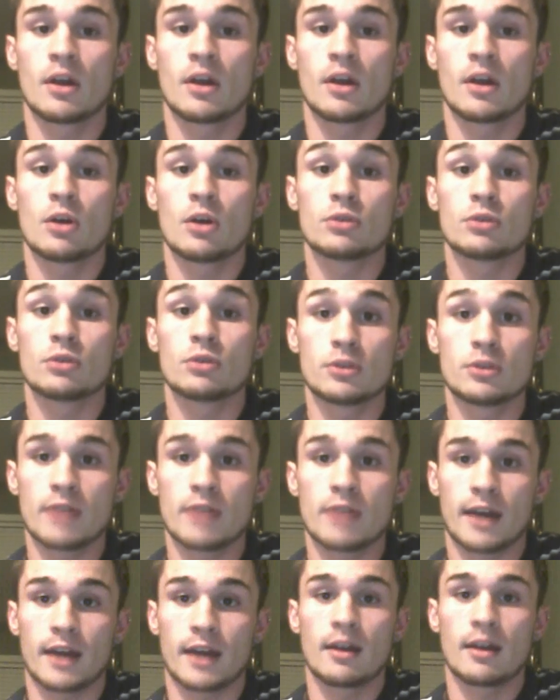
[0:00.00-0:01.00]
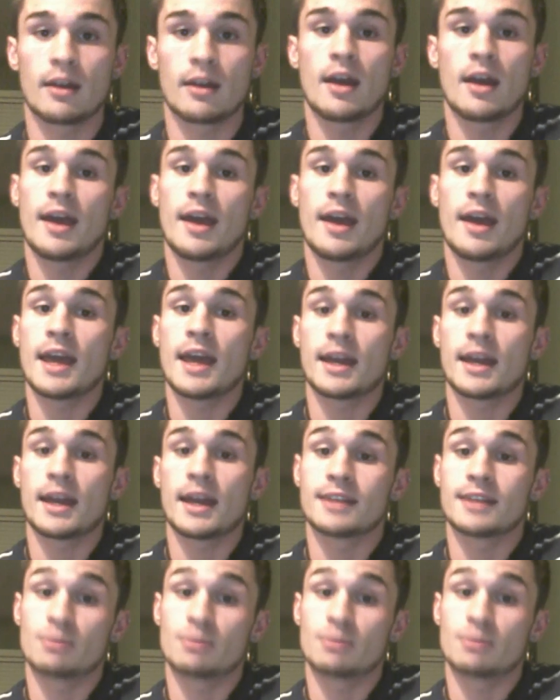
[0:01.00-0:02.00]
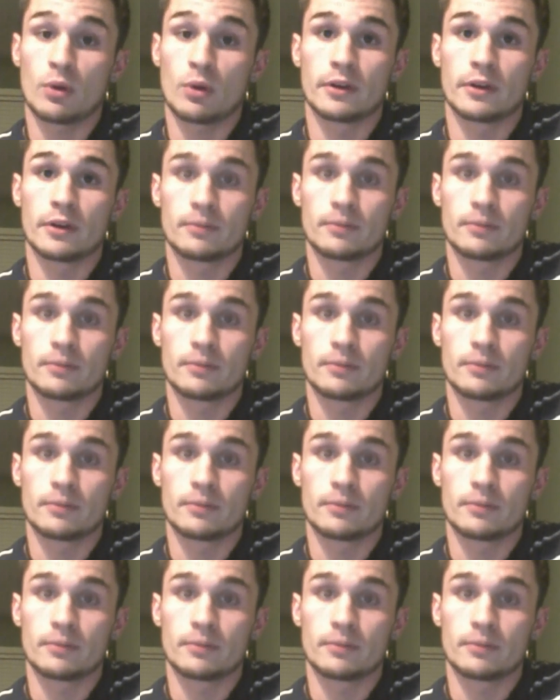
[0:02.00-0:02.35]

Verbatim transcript: who do that. And it's important.